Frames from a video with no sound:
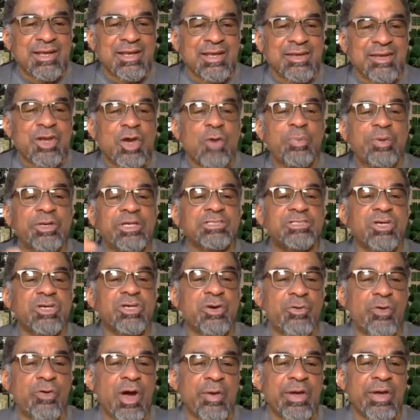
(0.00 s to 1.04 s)
Nobody's
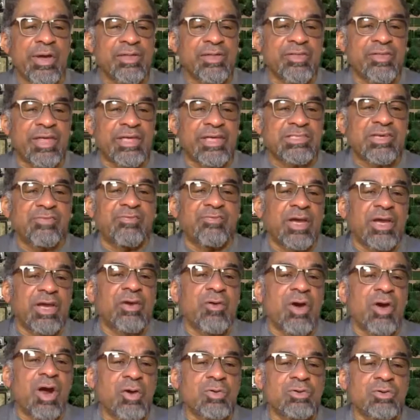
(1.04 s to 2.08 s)
growing this. If it
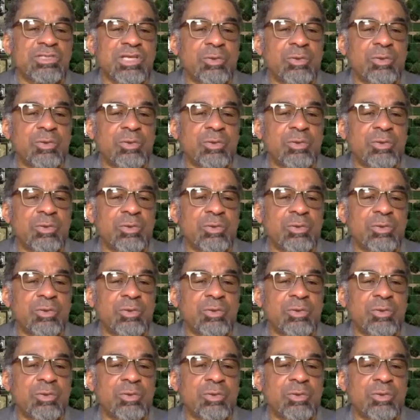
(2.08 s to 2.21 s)
grows,